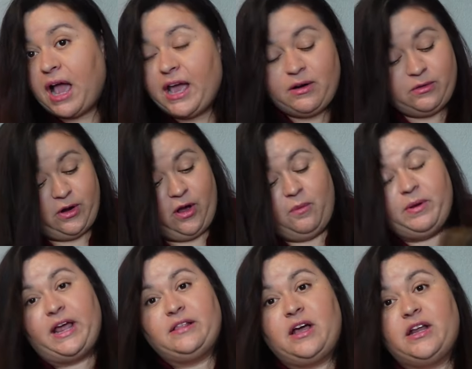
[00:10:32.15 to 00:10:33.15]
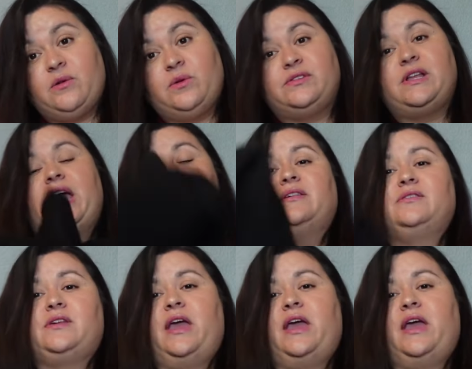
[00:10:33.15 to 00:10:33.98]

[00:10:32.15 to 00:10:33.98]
I don't know, but I thought it was nice.